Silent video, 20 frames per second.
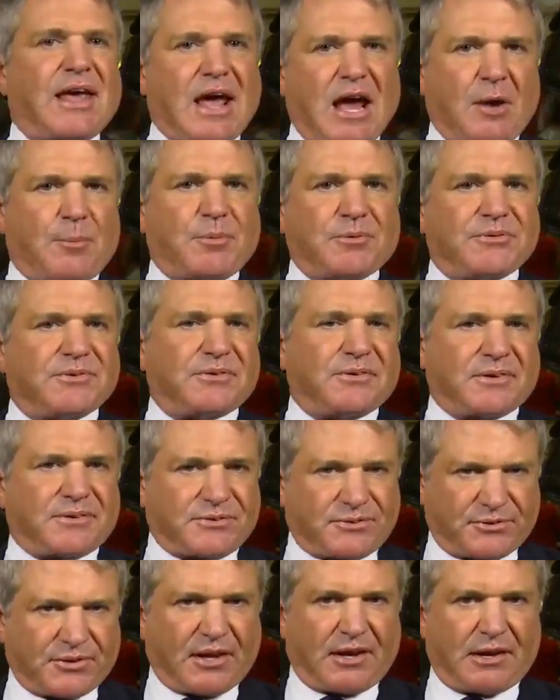happens in the
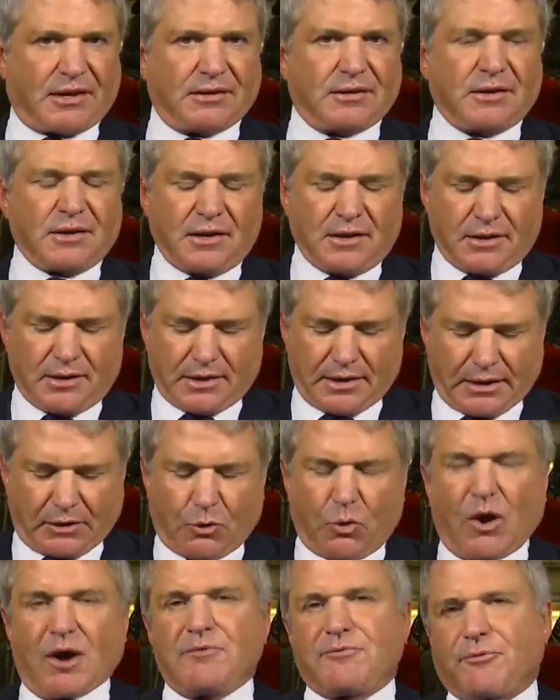Senate. And
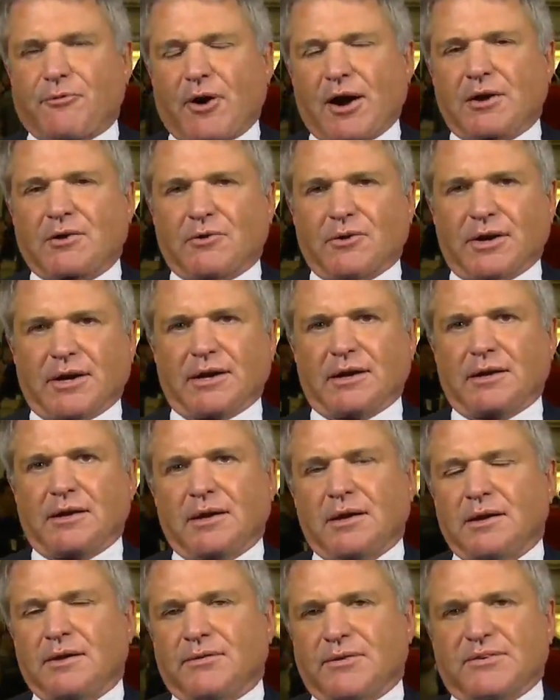quite frankly,
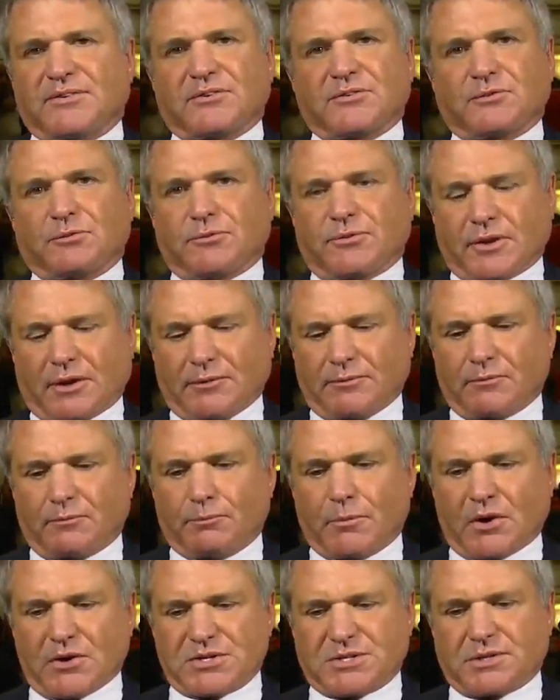this is the
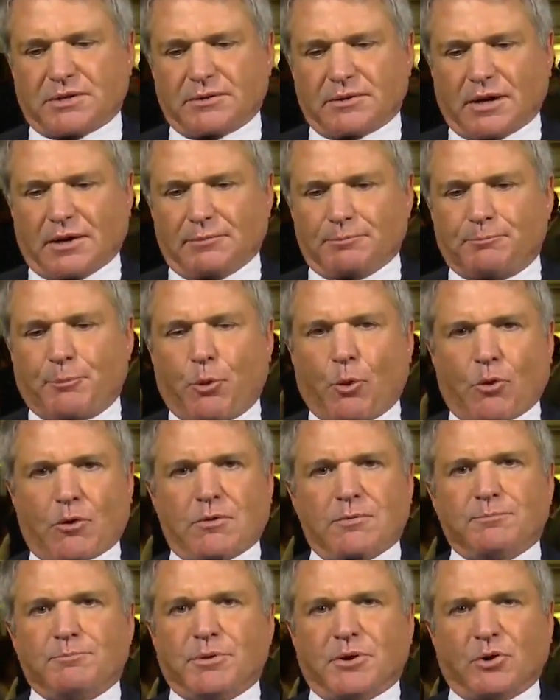most
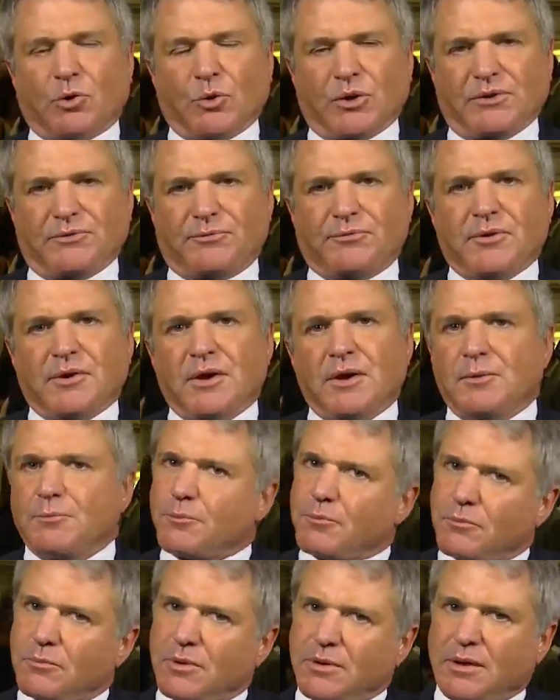important bill
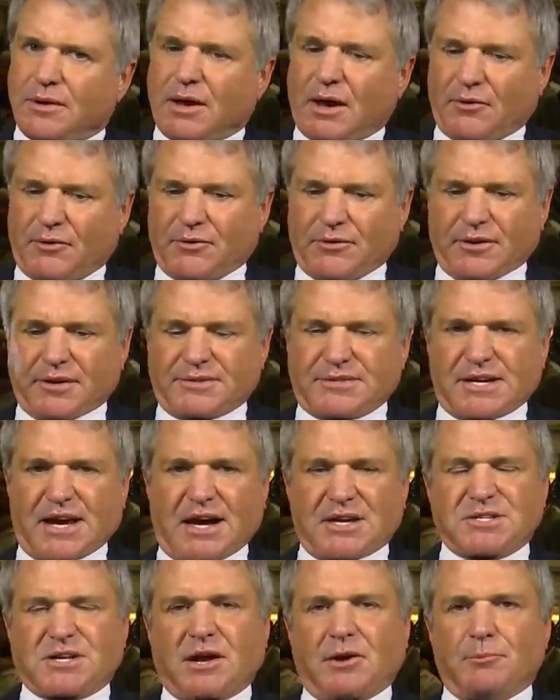other than the
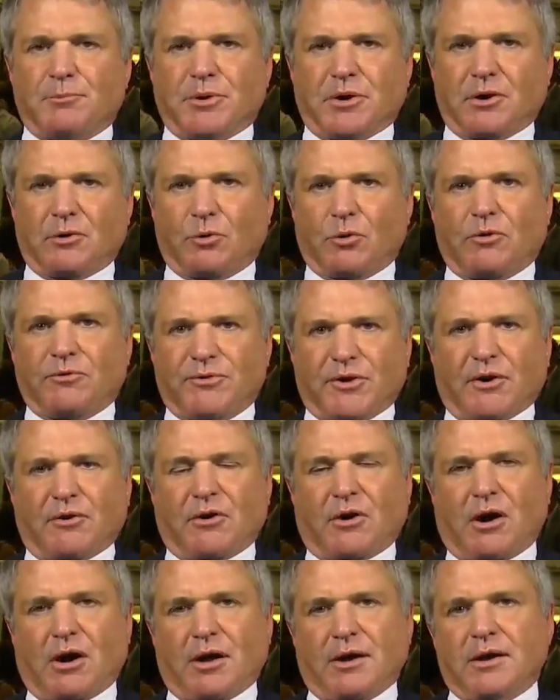tax cut bill, we'll vote
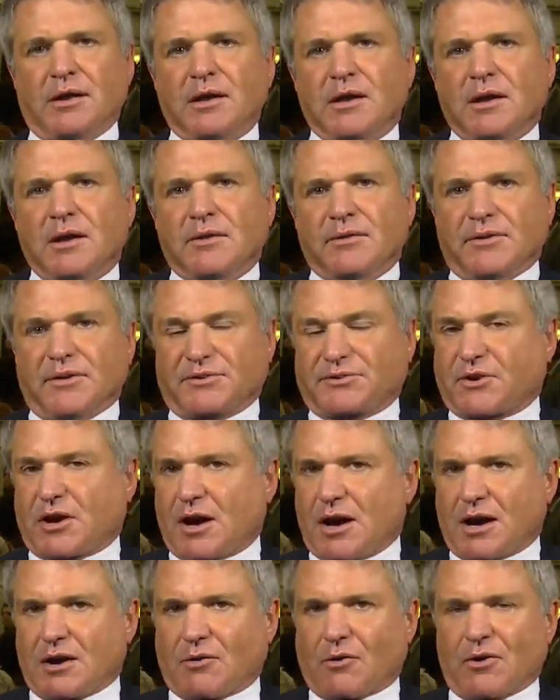on this
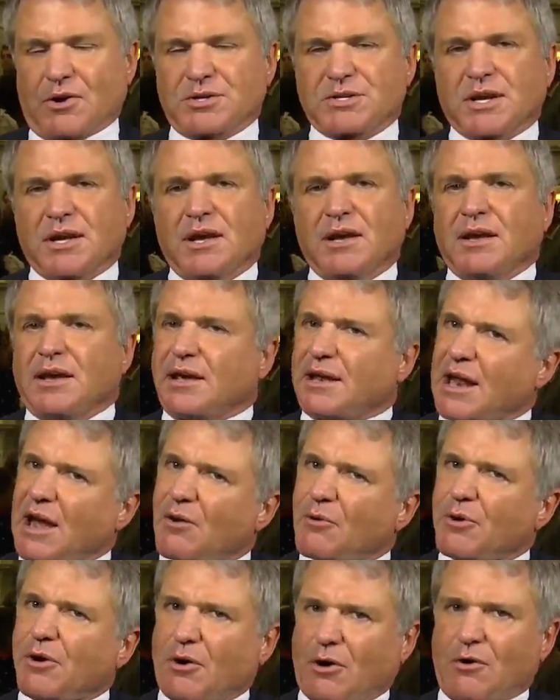Congress. And I
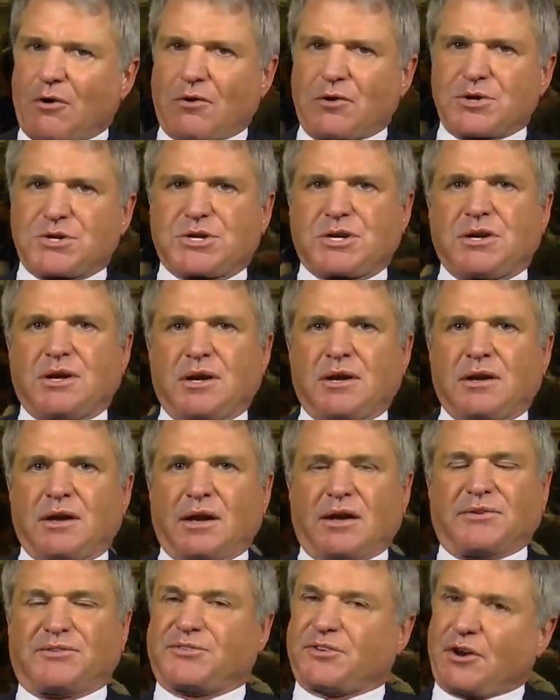would urge
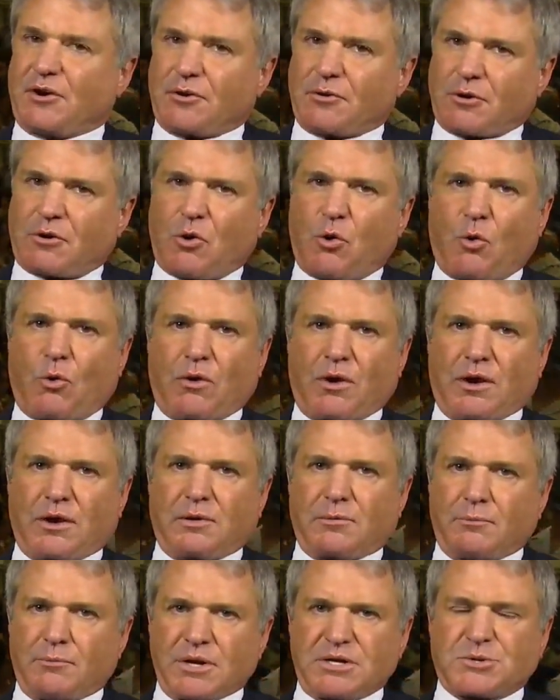Senator
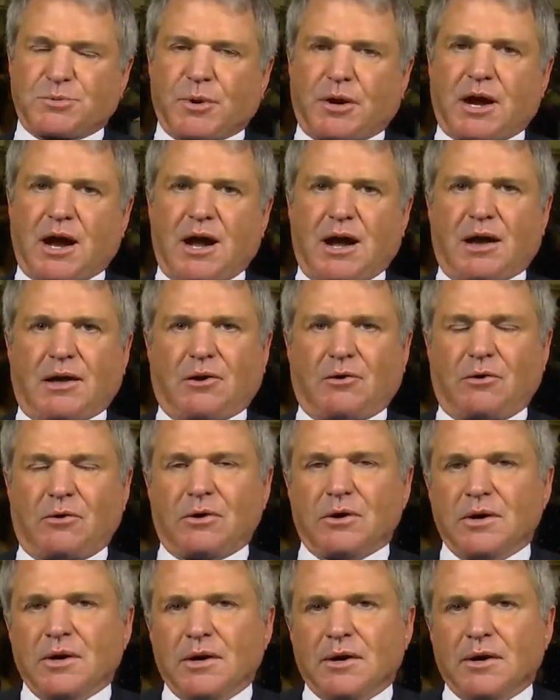Cornyn and Mitch McConnell
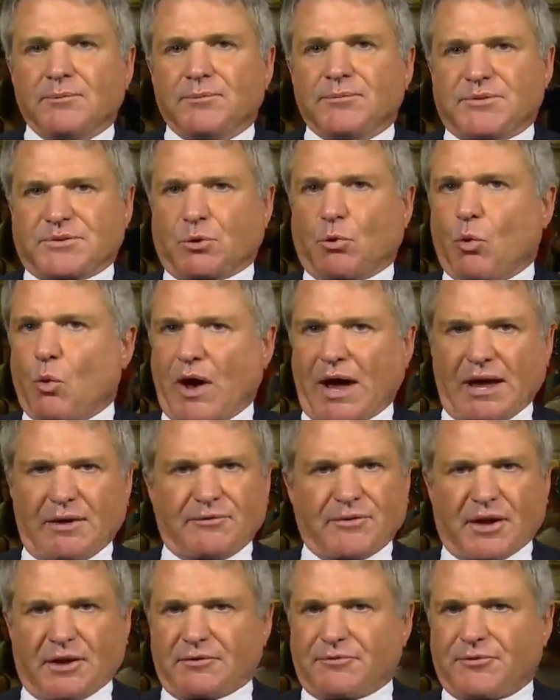to
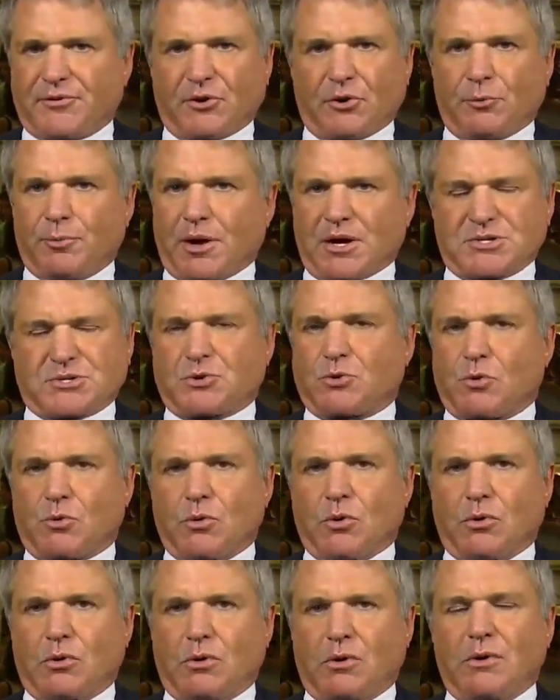waive that filibuster
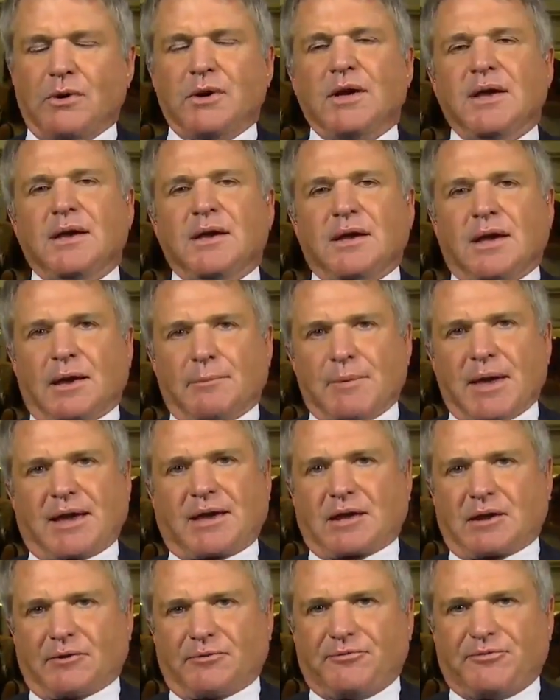rule and
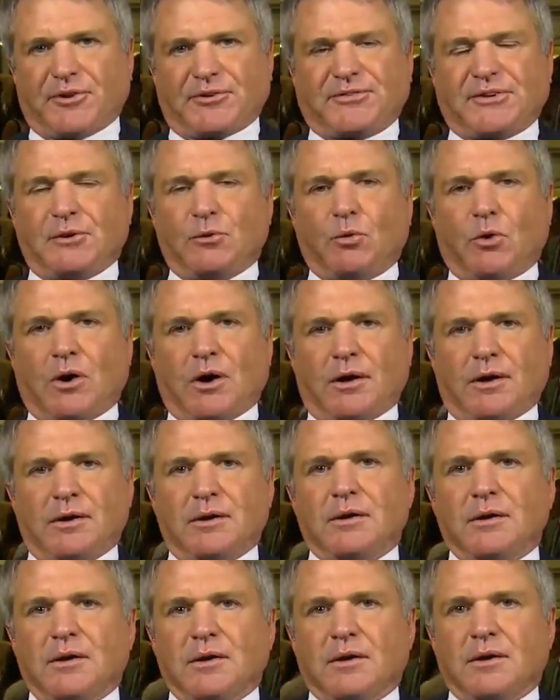make it a 51
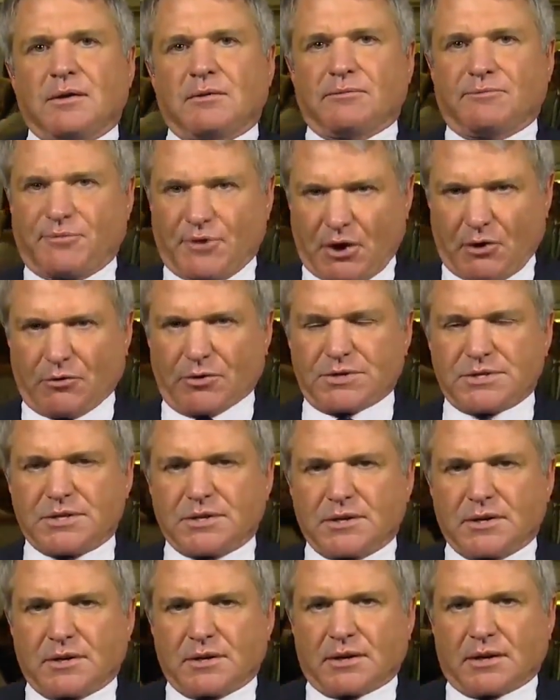vote.
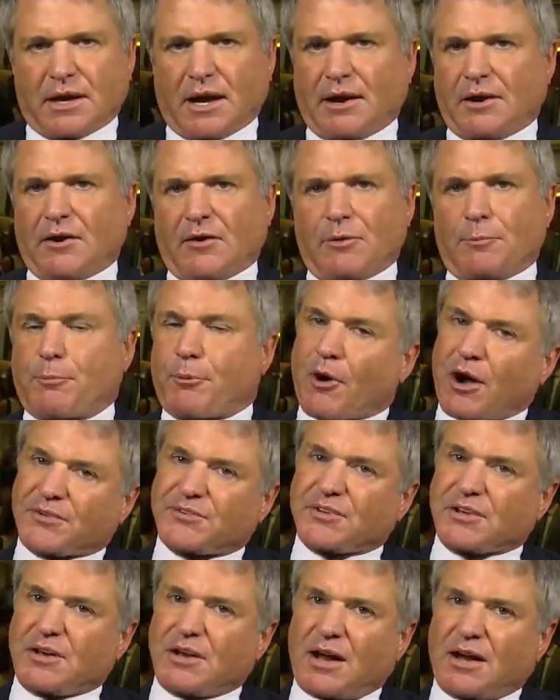And I know the
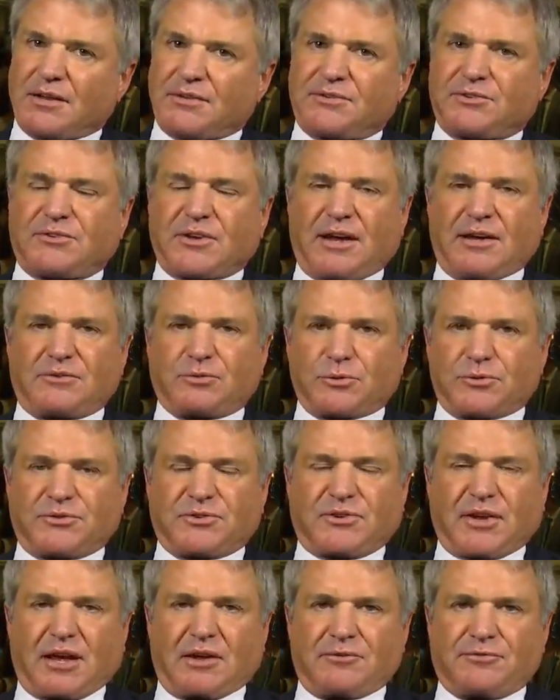President of the United States would
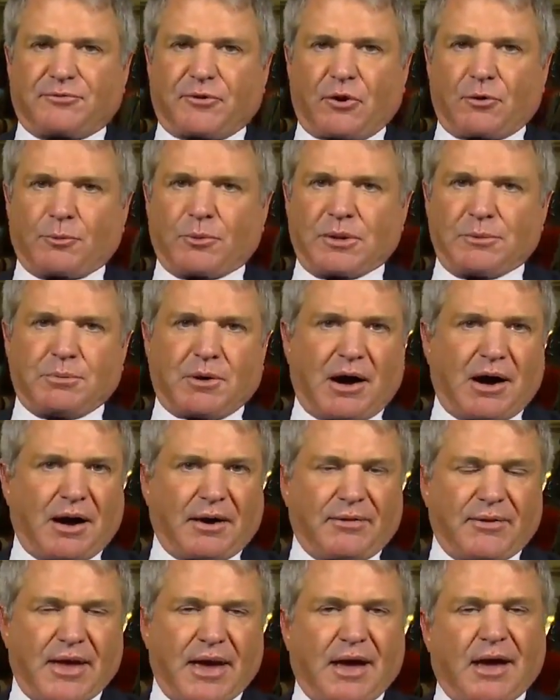stand firmly
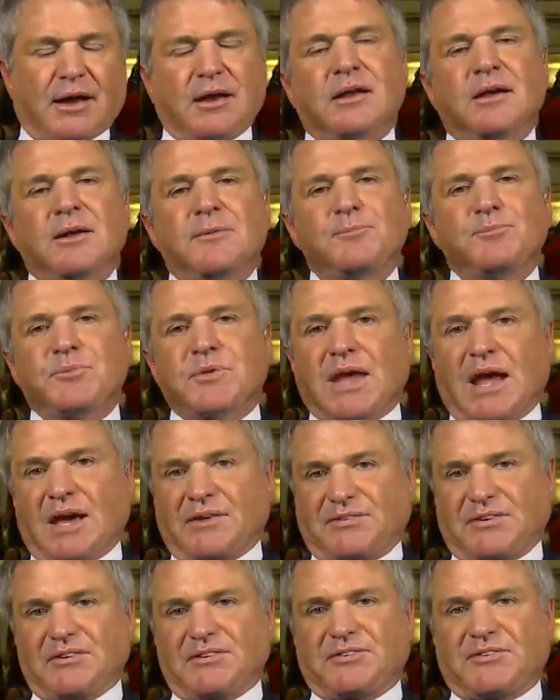behind that.
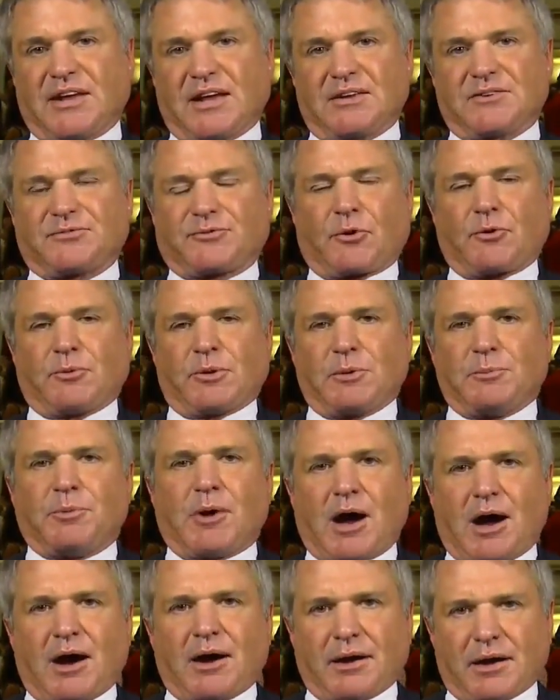As he stands firmly
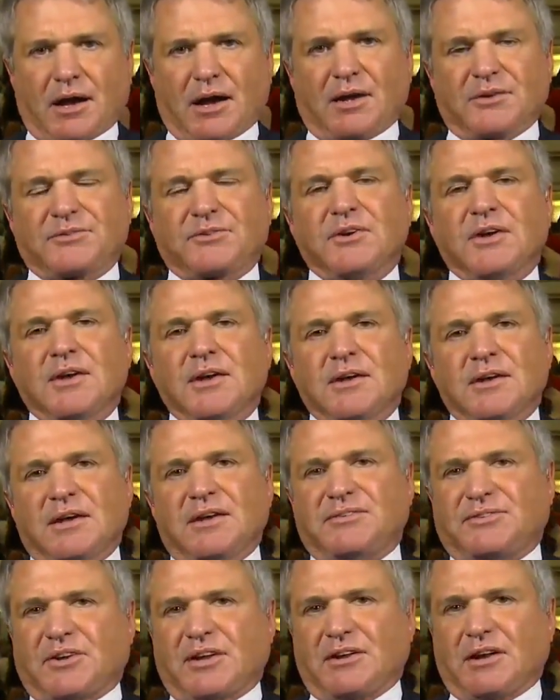behind us,
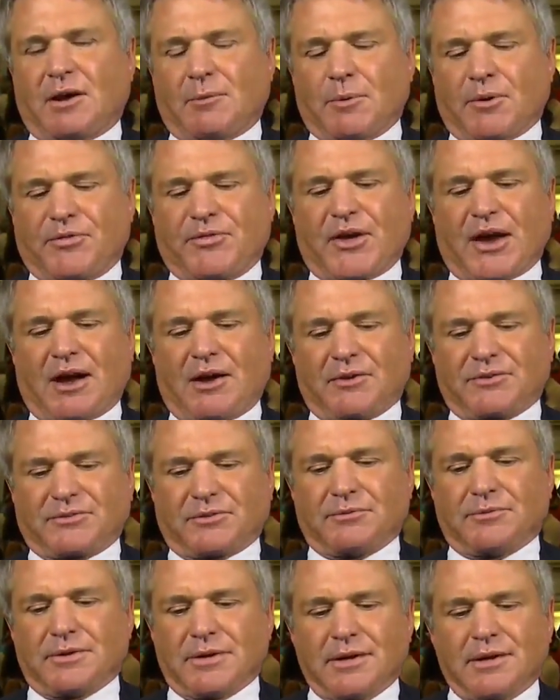he said, I'm
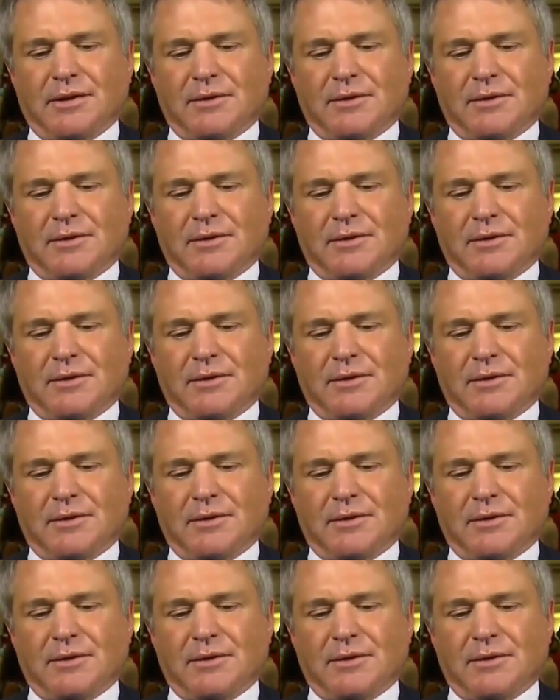1,000%